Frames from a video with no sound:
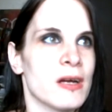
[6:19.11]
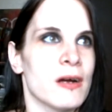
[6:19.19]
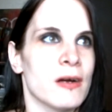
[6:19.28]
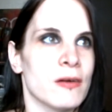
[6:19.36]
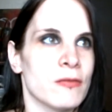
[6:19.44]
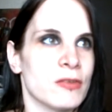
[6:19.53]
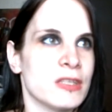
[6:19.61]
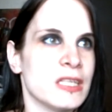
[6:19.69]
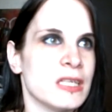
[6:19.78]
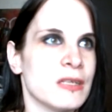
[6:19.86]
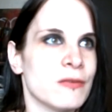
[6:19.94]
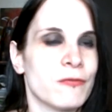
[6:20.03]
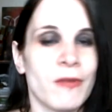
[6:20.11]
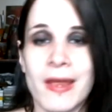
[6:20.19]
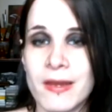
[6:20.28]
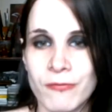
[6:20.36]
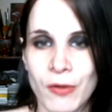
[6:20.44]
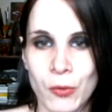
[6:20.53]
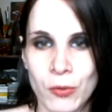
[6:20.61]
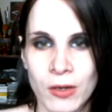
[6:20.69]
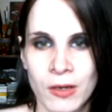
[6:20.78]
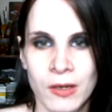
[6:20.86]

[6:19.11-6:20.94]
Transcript: of the fae folk,